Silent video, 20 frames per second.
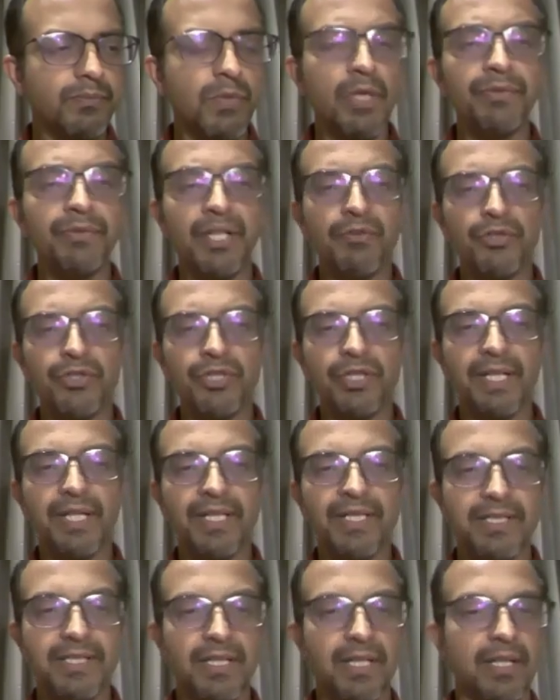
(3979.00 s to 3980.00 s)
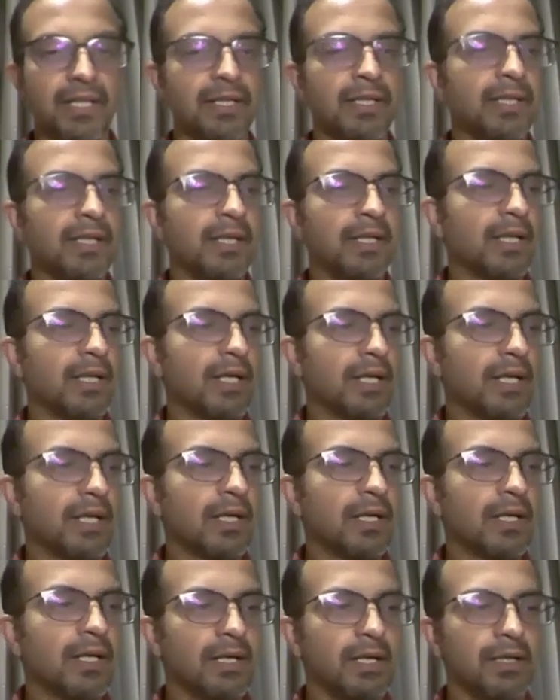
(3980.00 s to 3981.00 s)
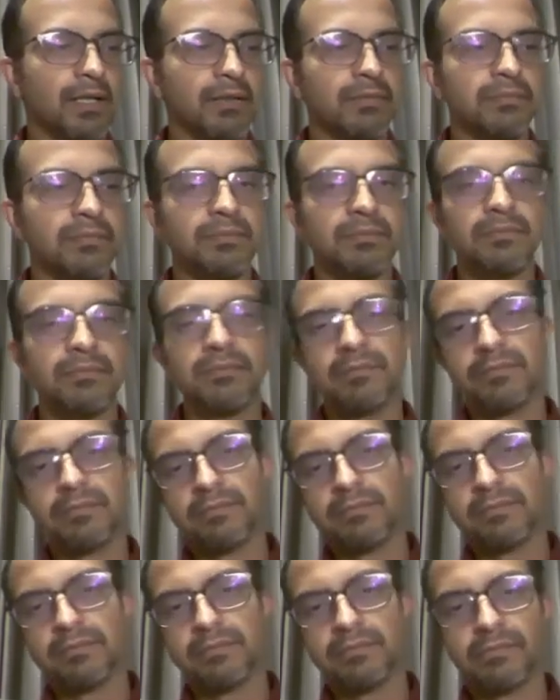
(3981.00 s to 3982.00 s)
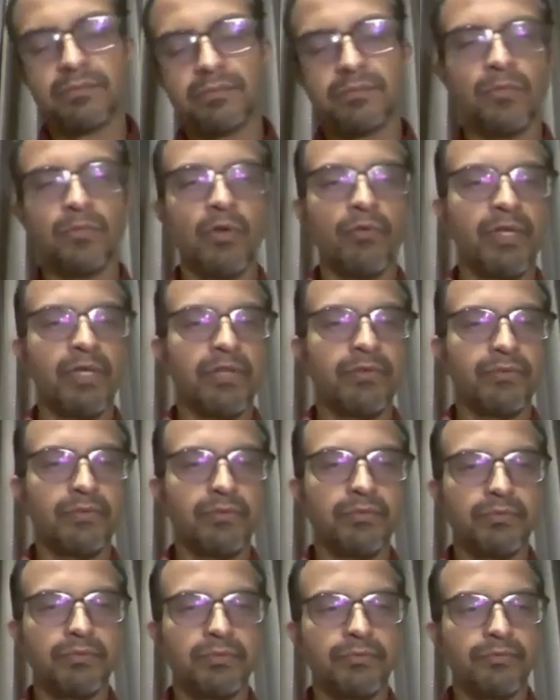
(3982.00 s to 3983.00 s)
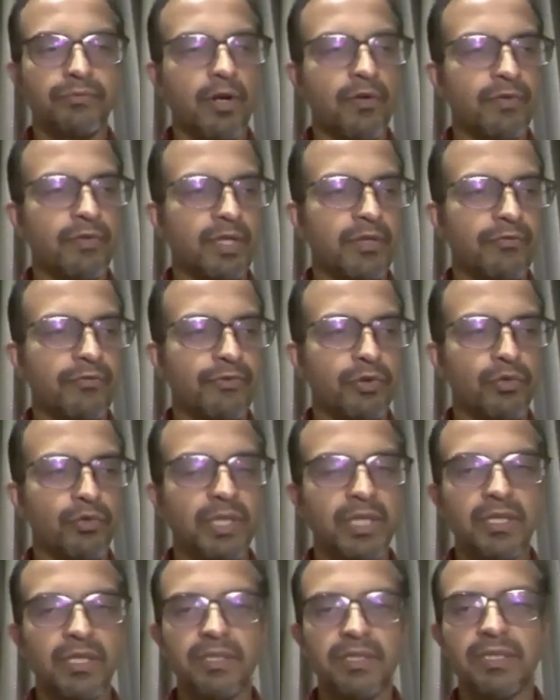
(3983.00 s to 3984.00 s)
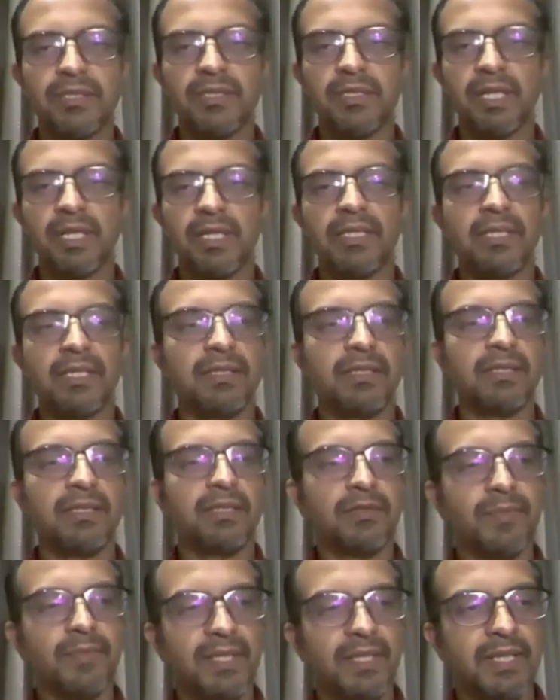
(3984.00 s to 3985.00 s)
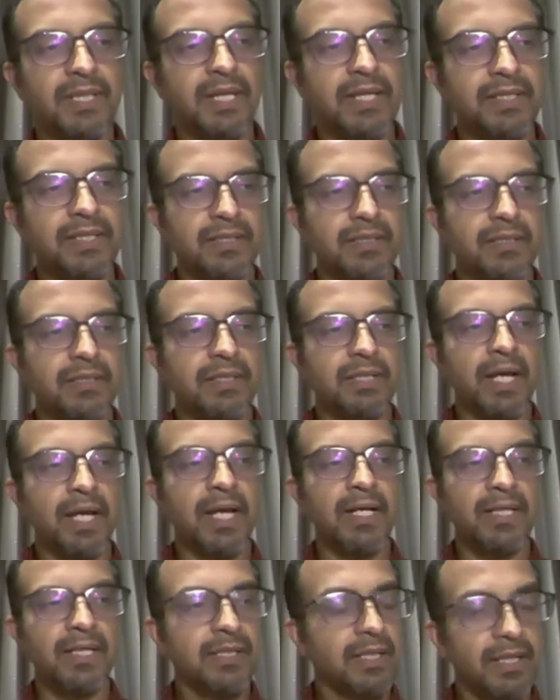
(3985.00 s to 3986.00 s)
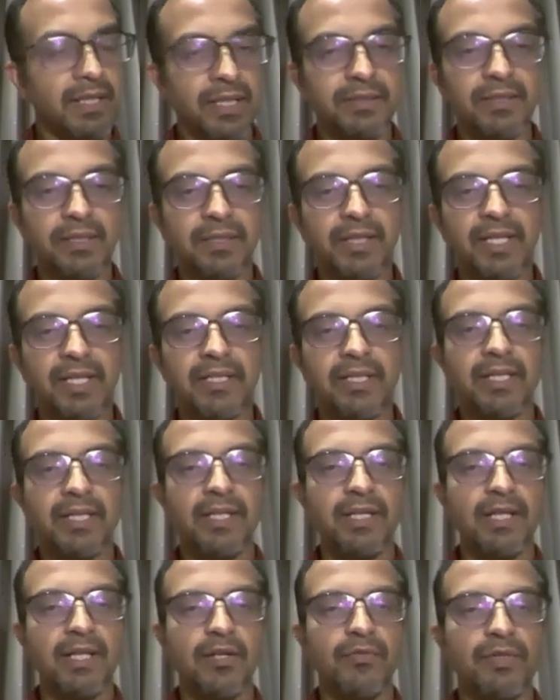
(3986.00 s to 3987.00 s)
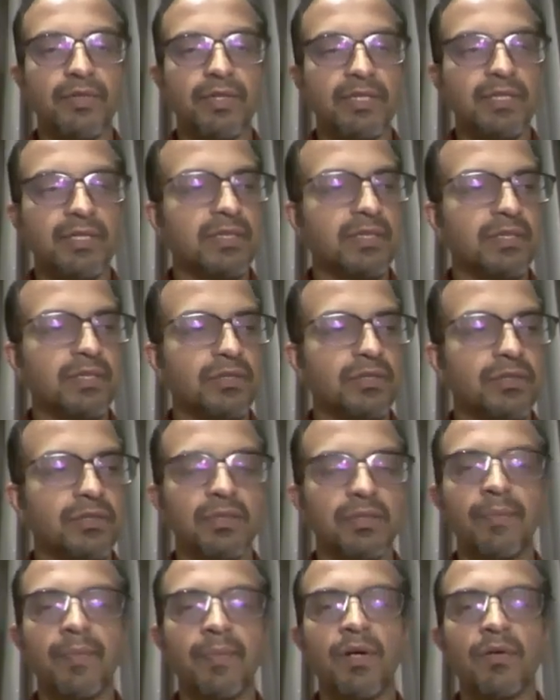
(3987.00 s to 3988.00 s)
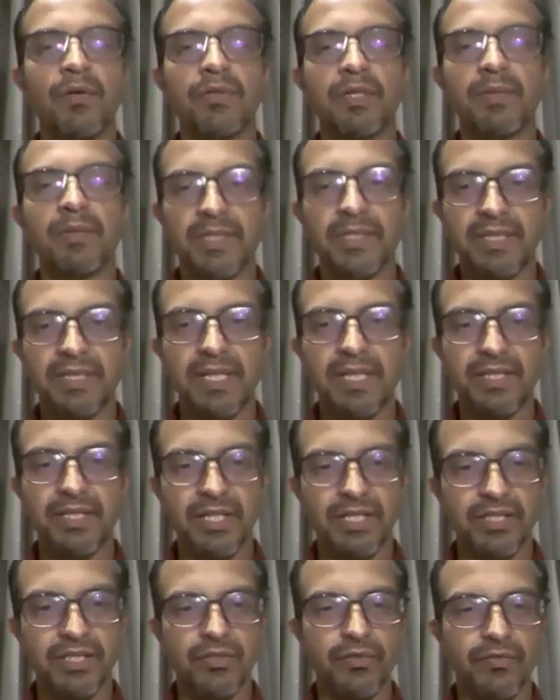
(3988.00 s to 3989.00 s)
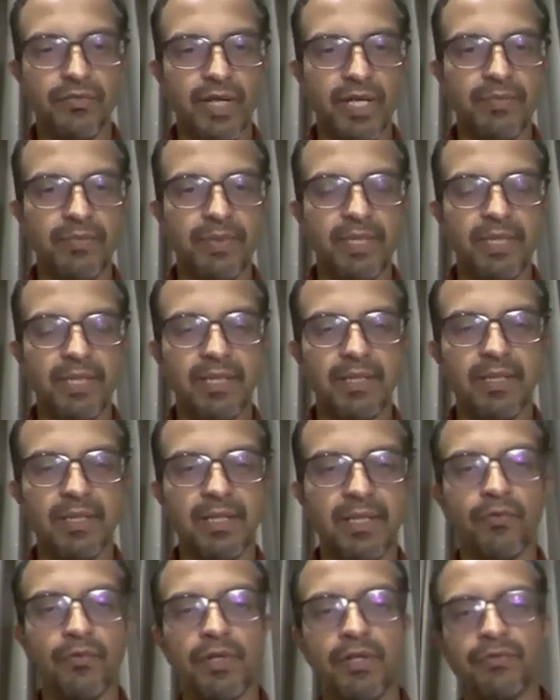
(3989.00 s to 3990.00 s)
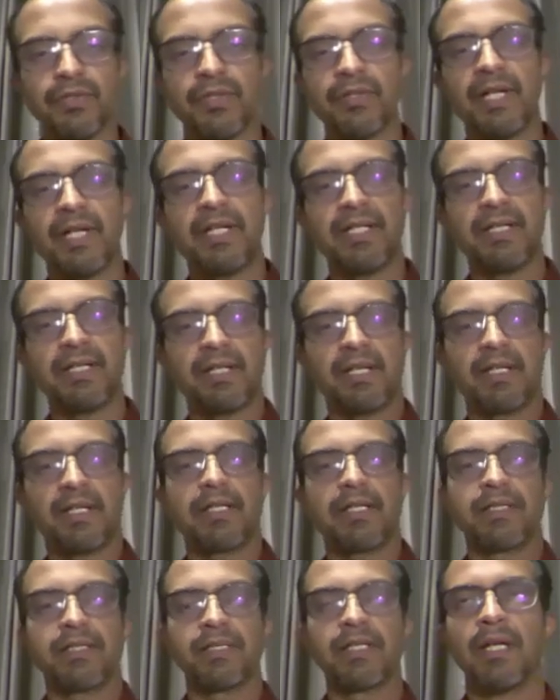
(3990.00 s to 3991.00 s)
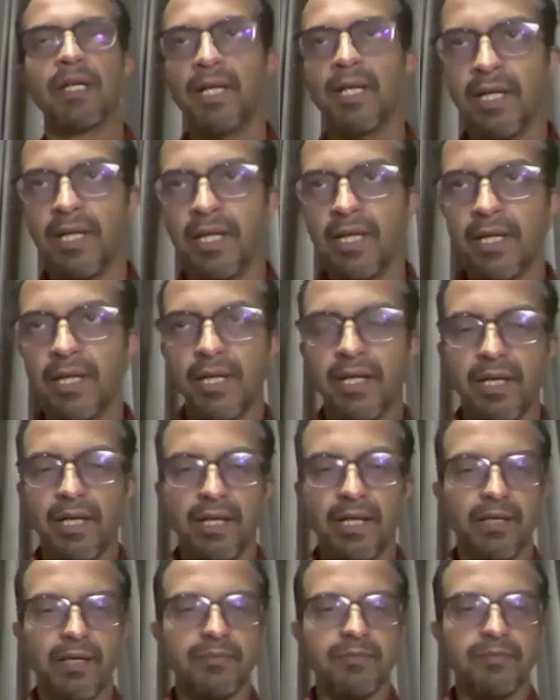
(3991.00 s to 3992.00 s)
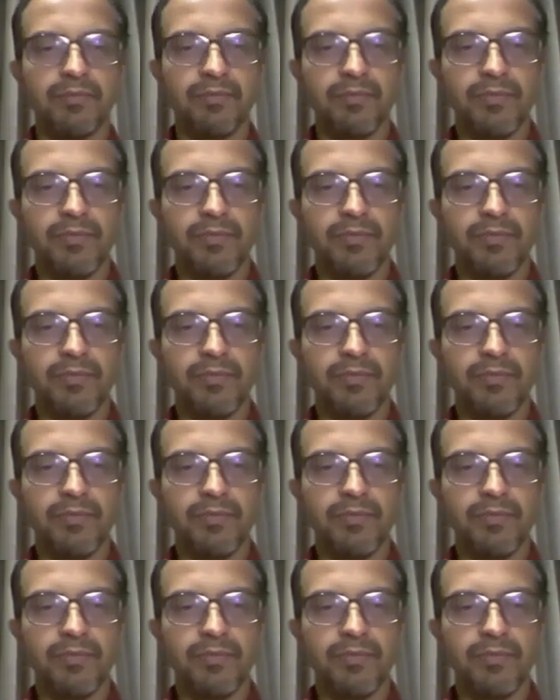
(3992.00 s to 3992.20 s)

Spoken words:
that was a great start. Uh, Moving forward a few years, I think the government has added another criteria now, which is about commercialization of IP. And now one of the criteria is, to